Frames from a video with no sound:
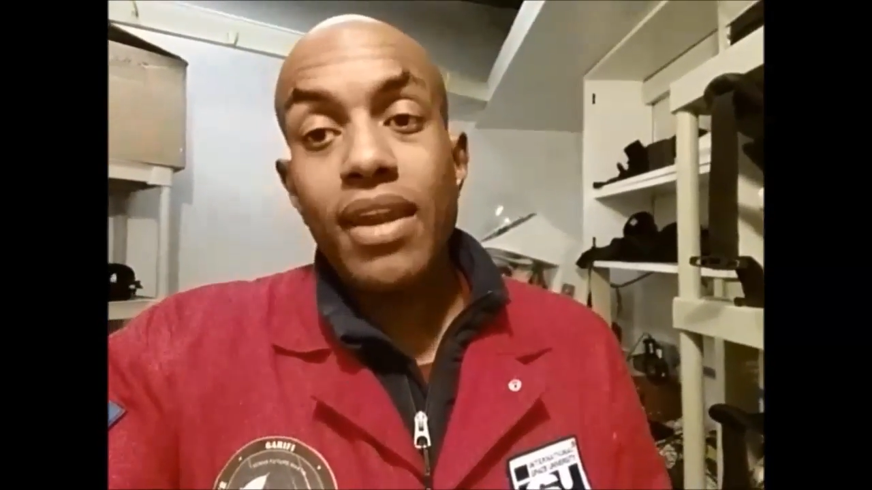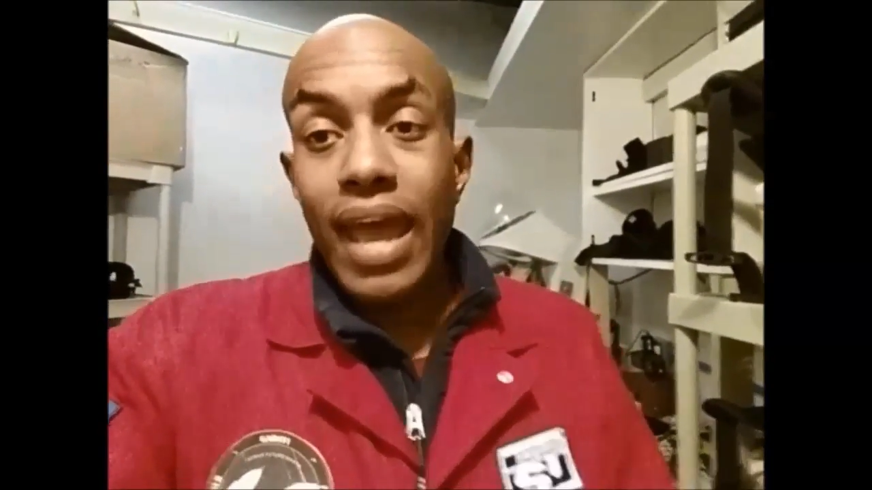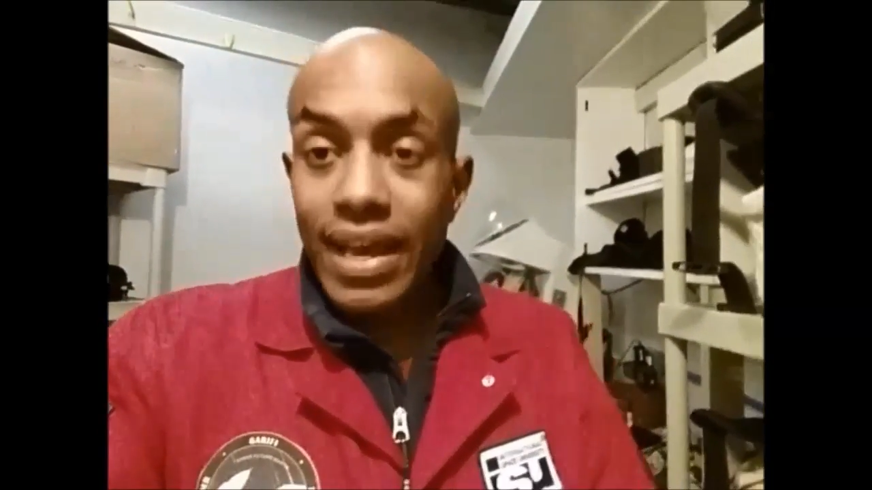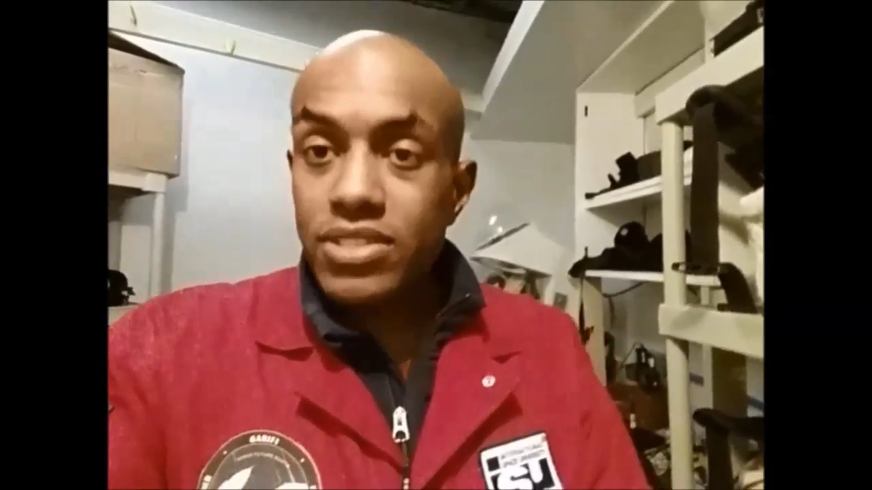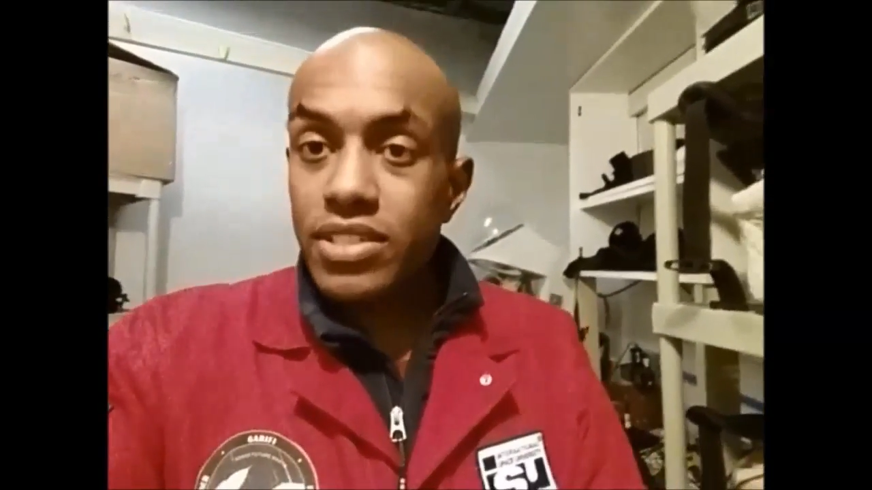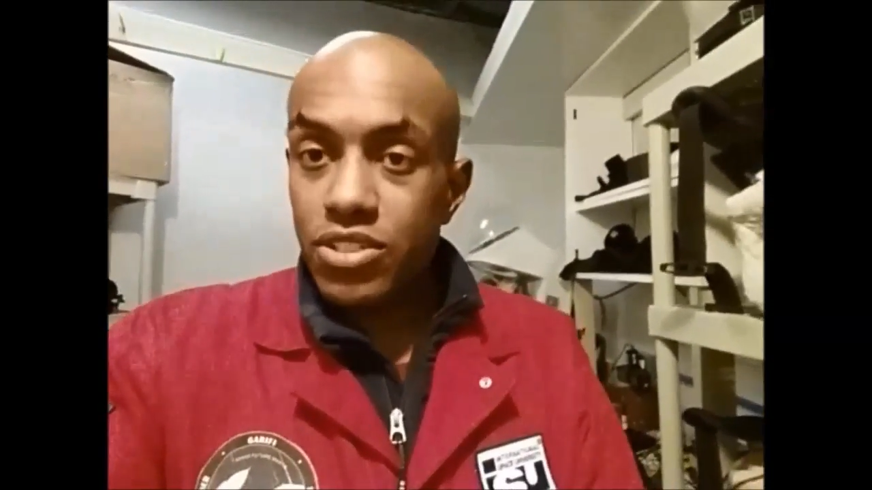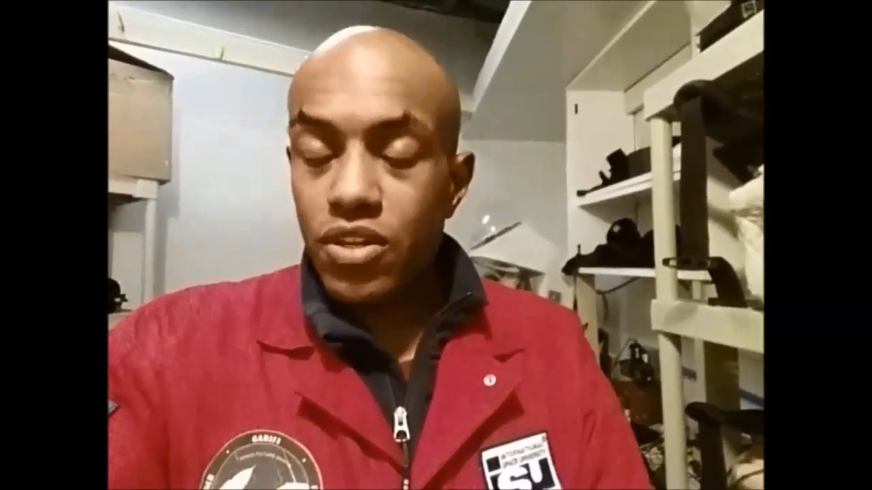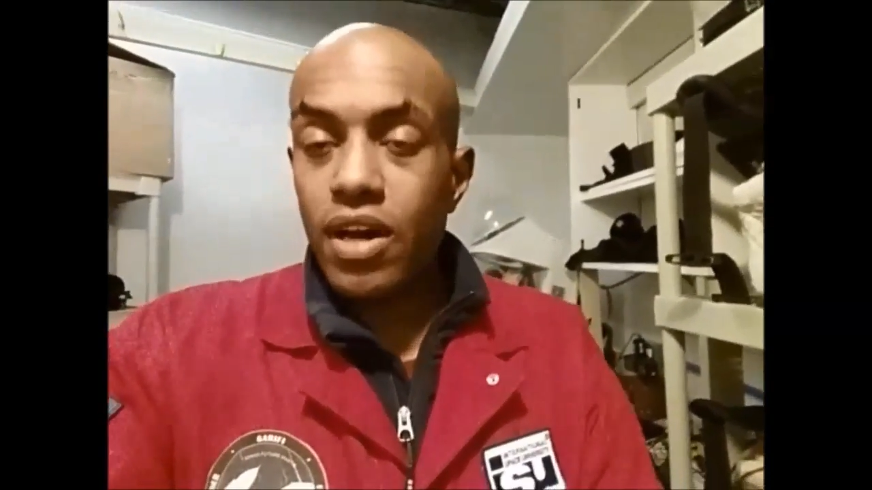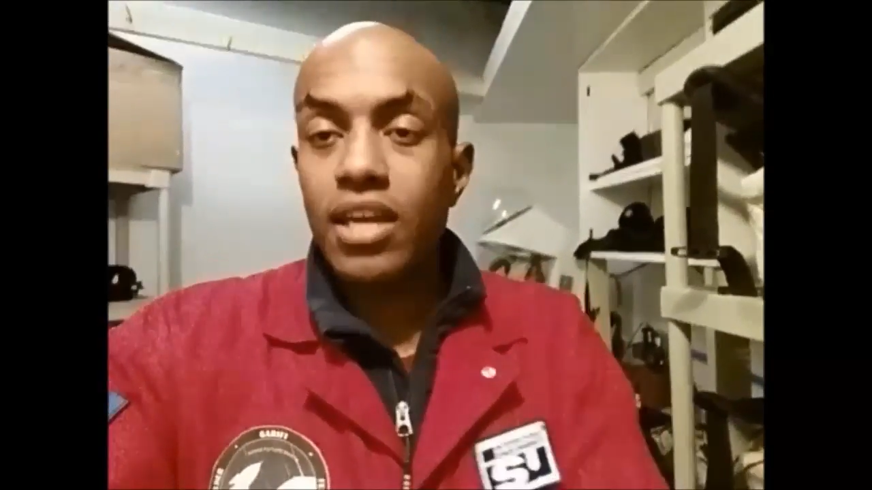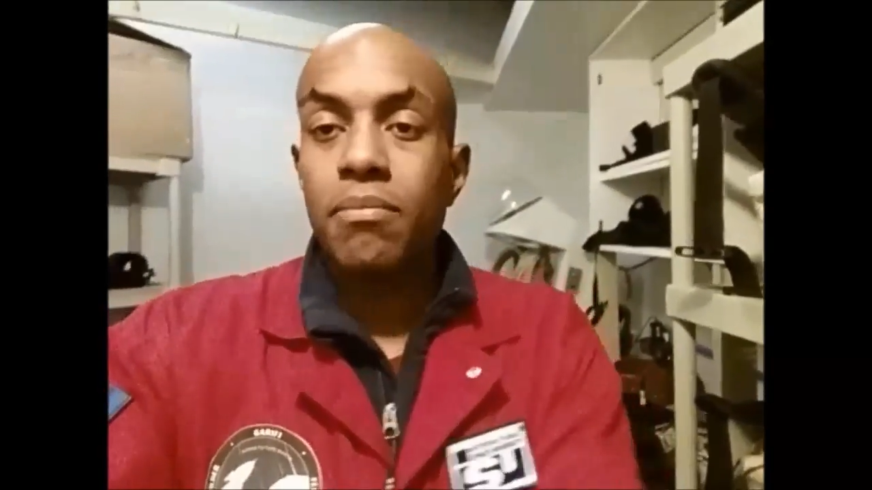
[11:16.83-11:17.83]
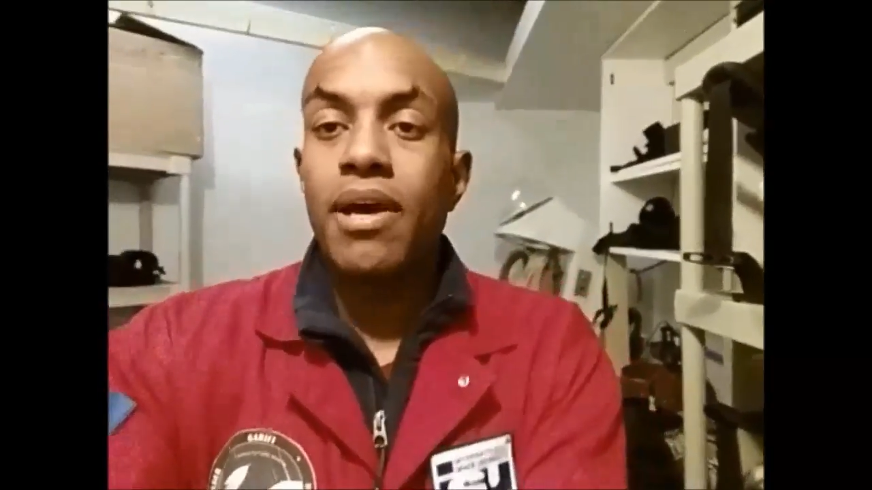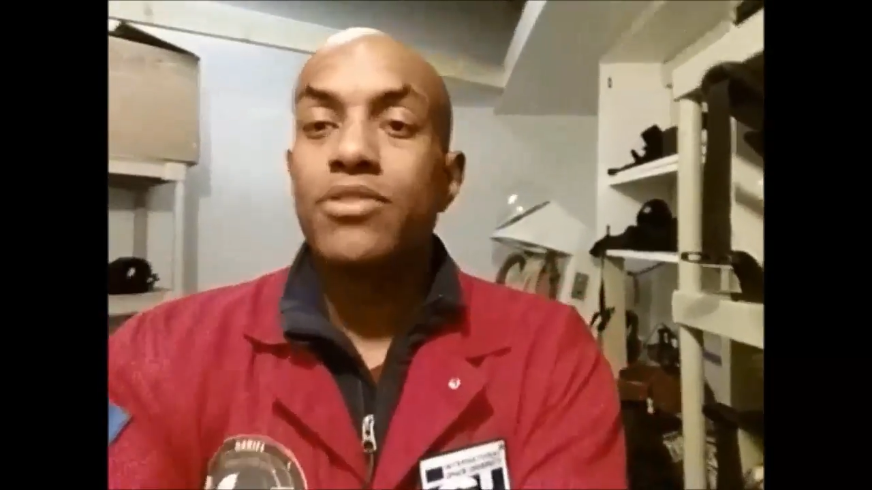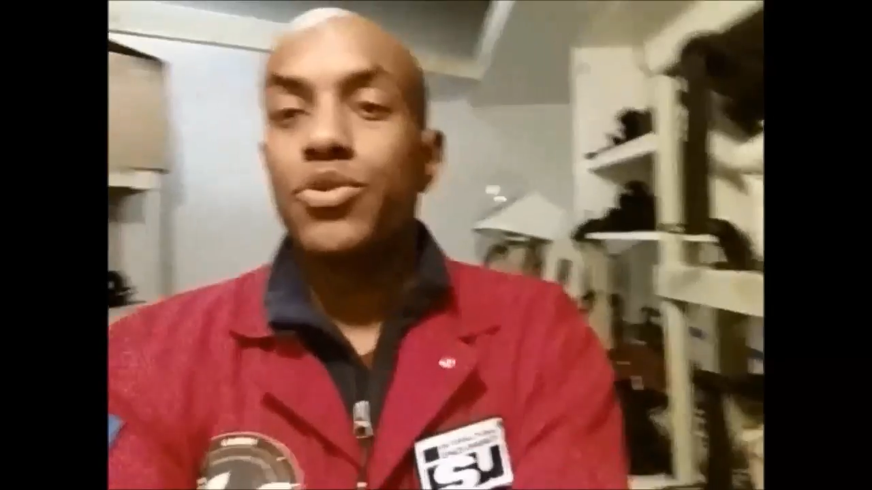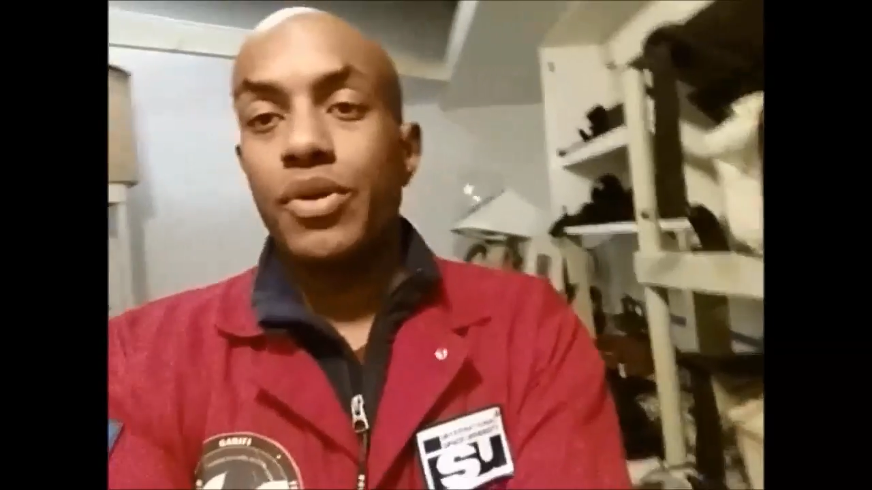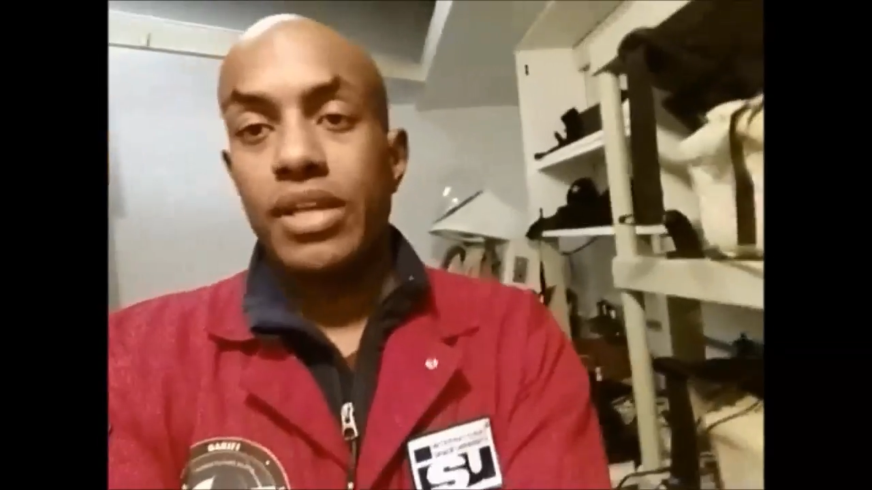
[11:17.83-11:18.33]
NASA's talking
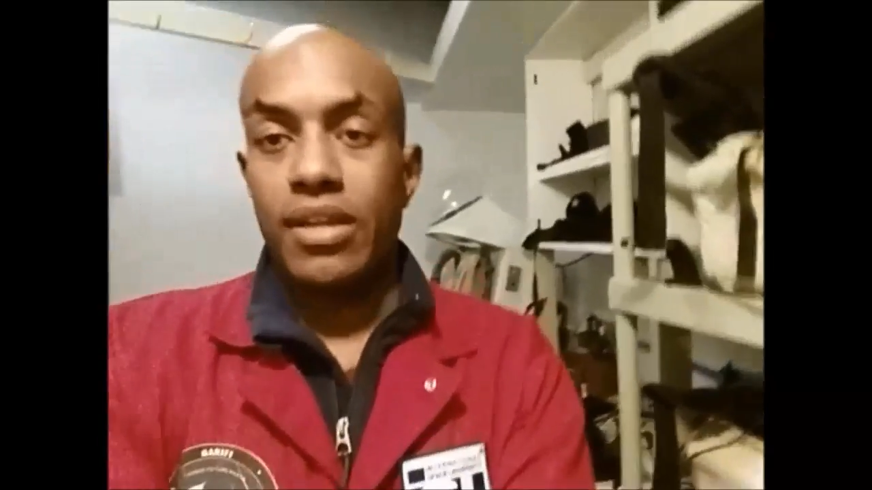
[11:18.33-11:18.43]
about doing